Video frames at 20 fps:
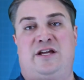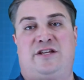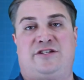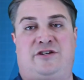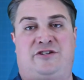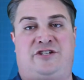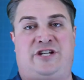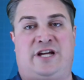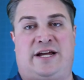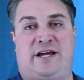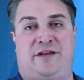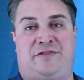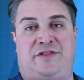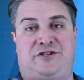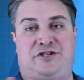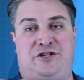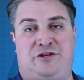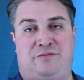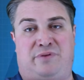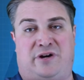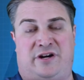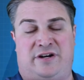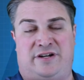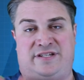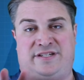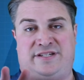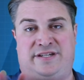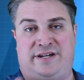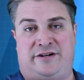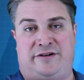So check out the
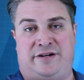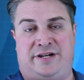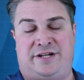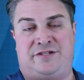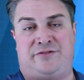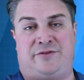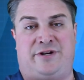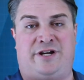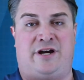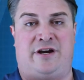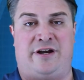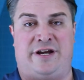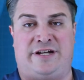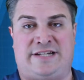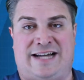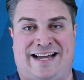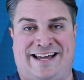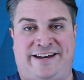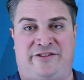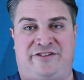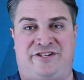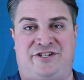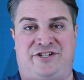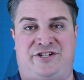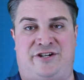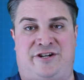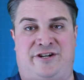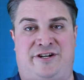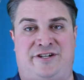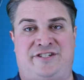2-part series regarding title
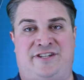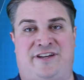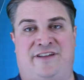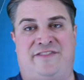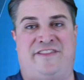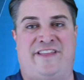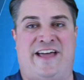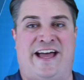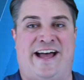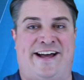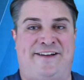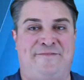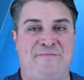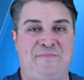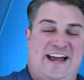insurance on that.